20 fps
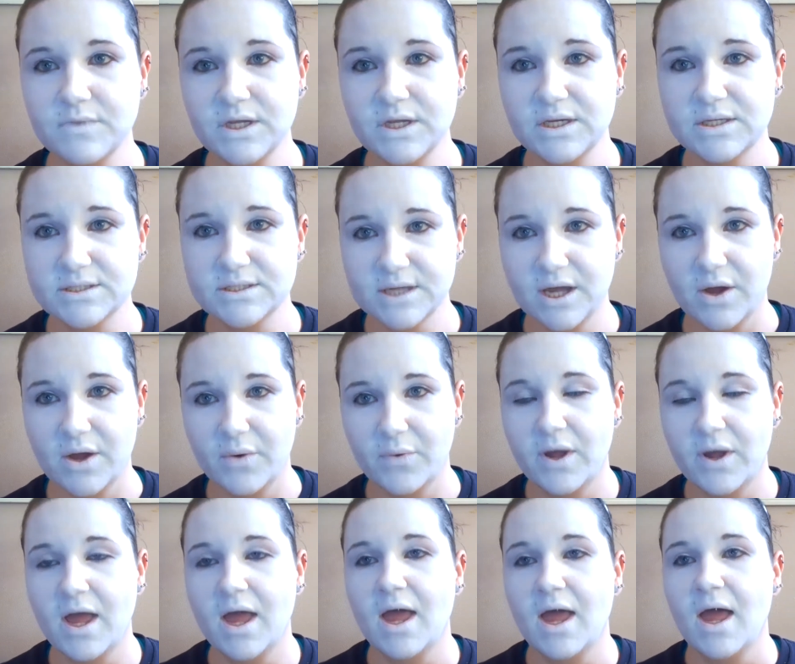so
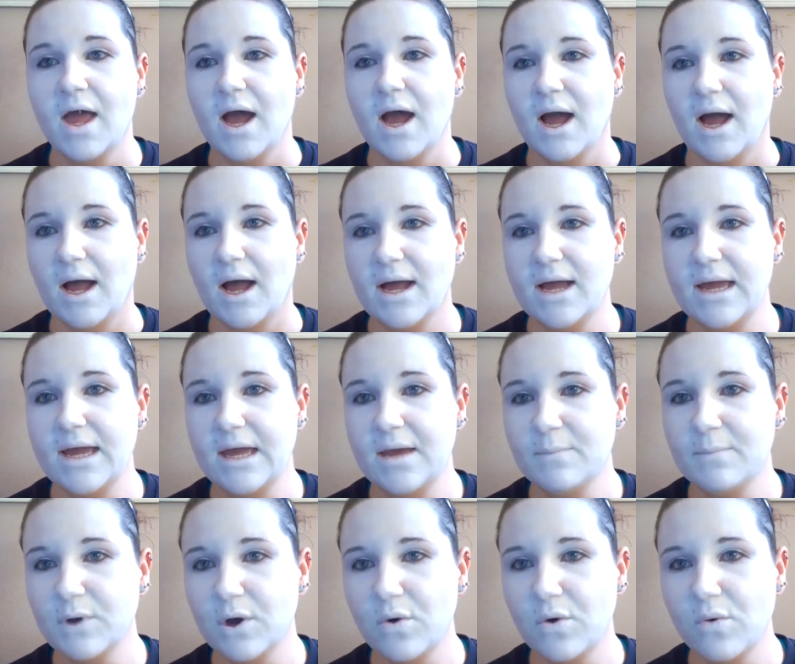I am
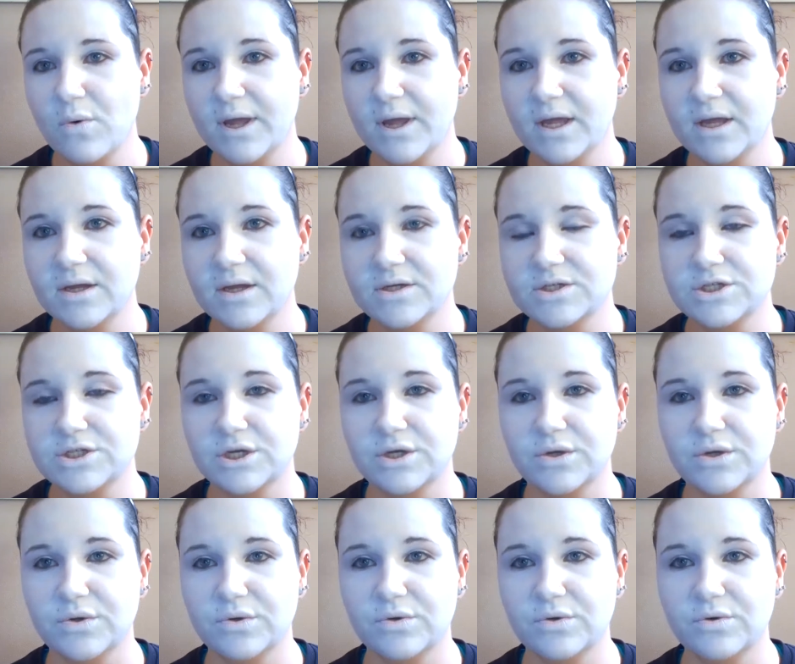going
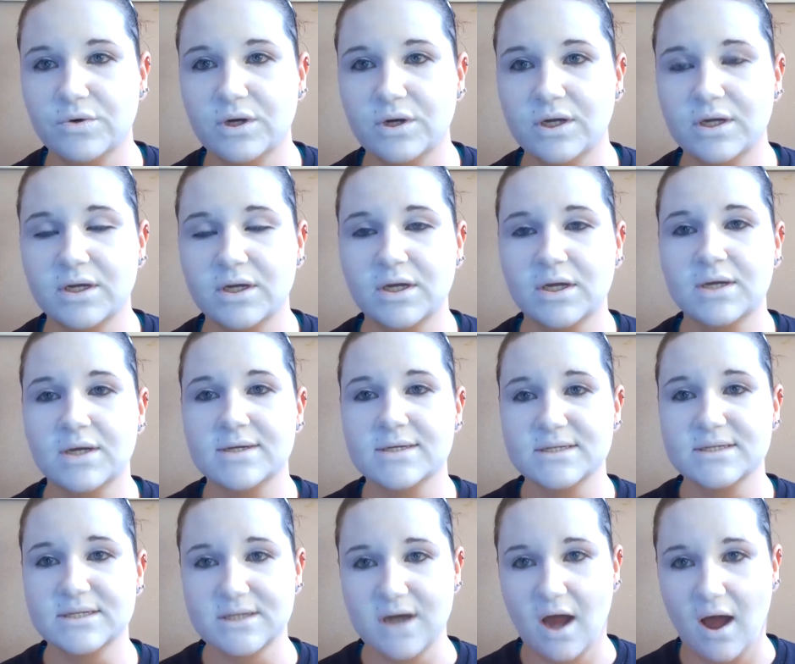to
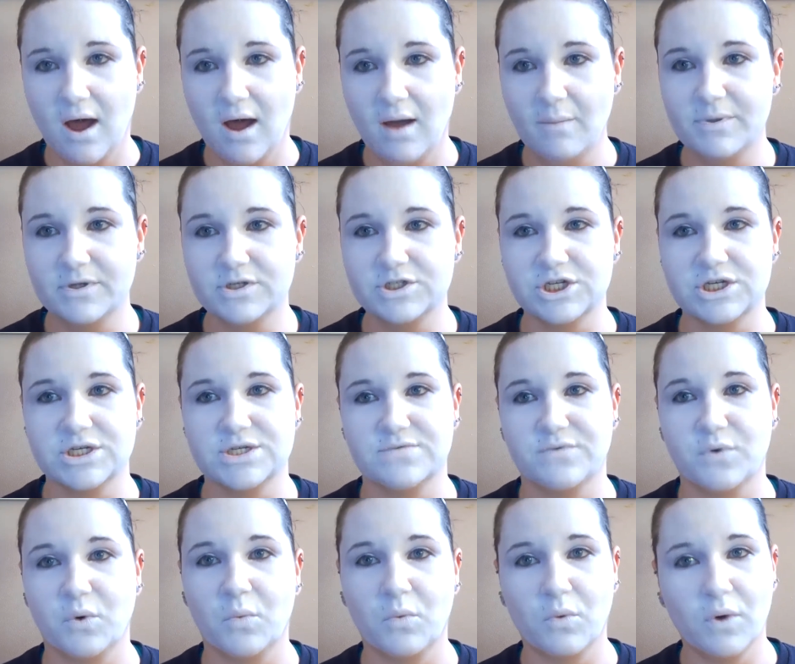stop just
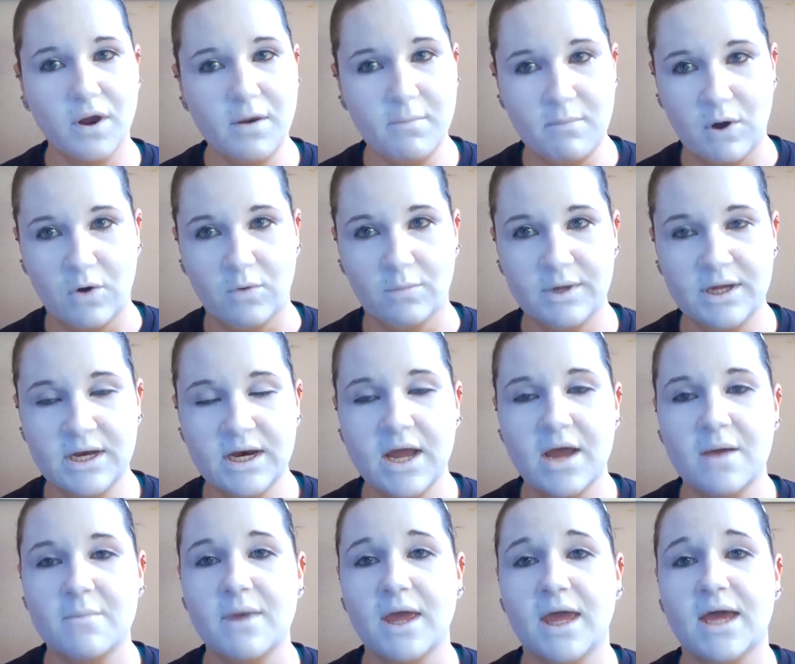for one moment
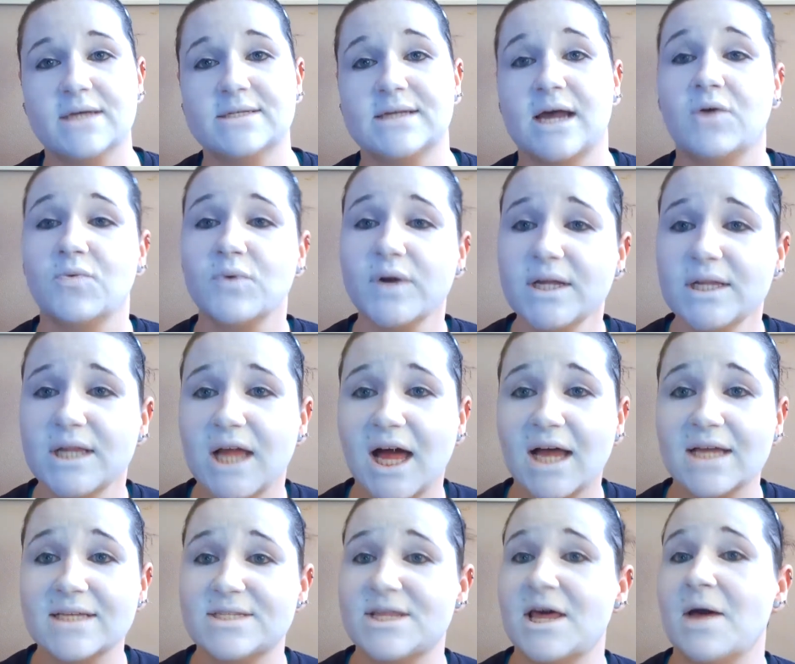because I
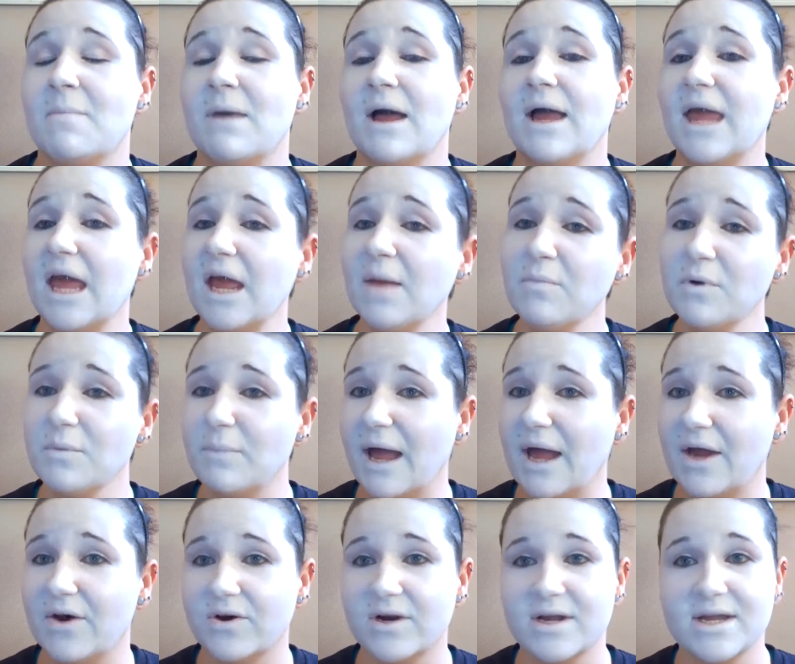realize that my camera
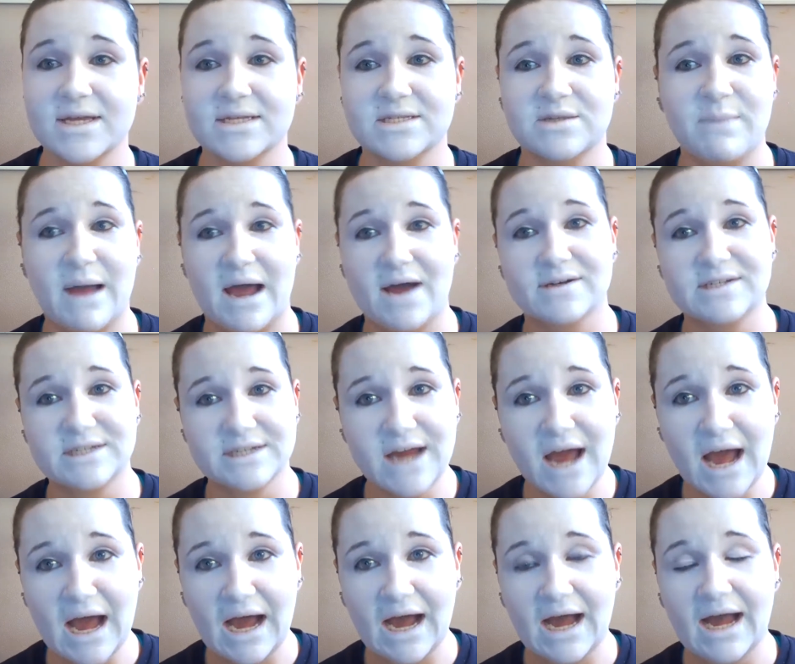battery is about to
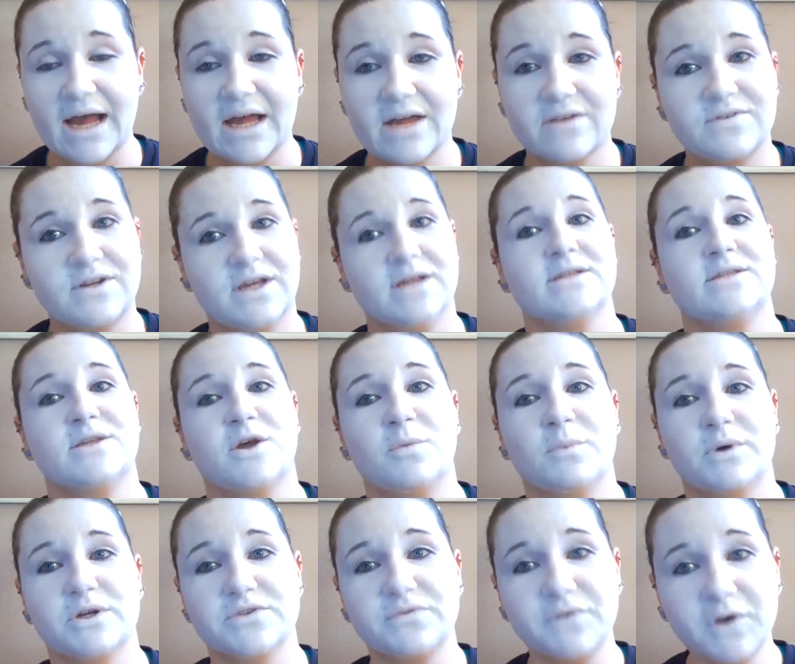die. I have done so
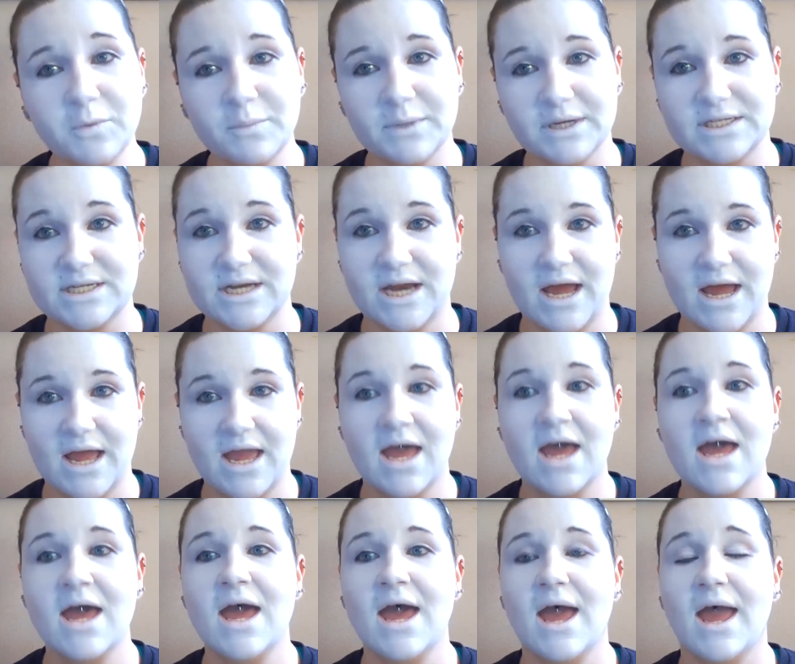much filming today
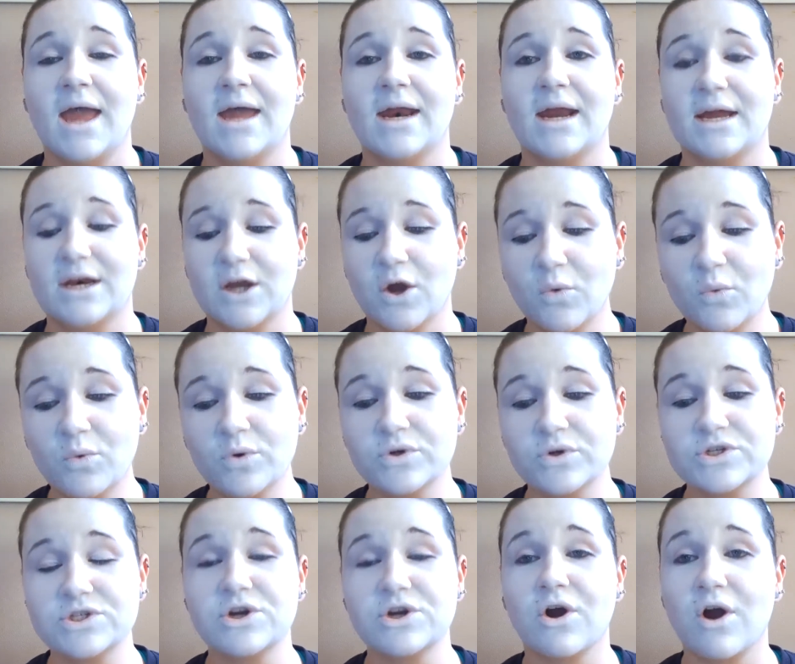and I don't want to
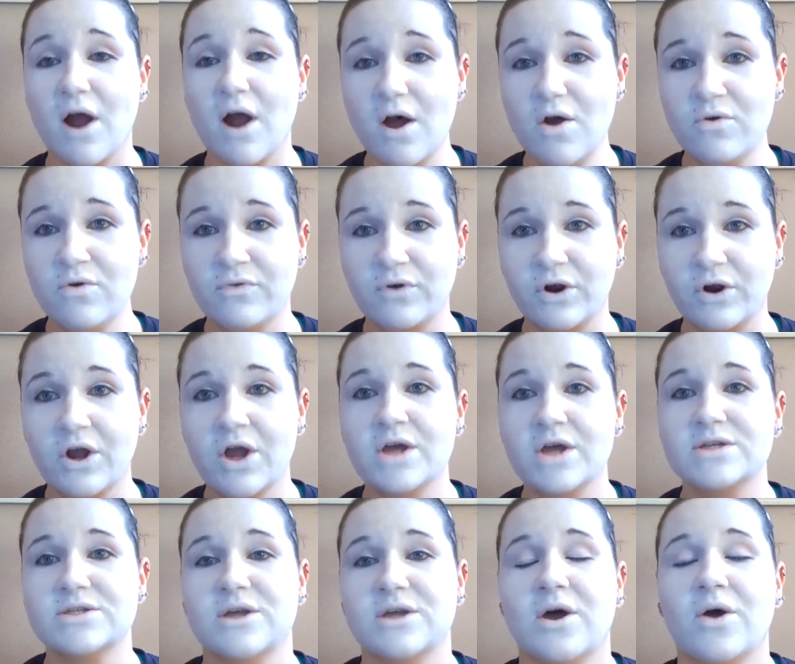start over,
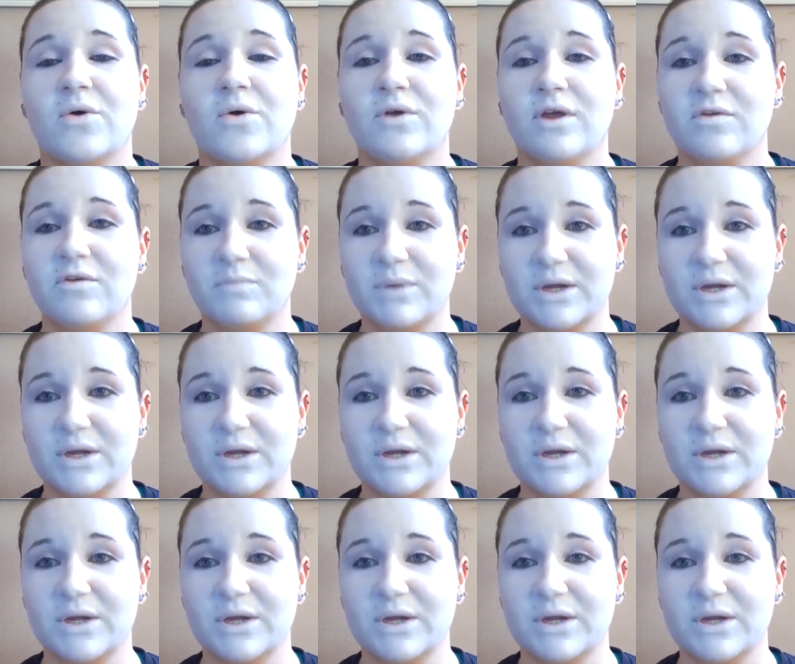so give me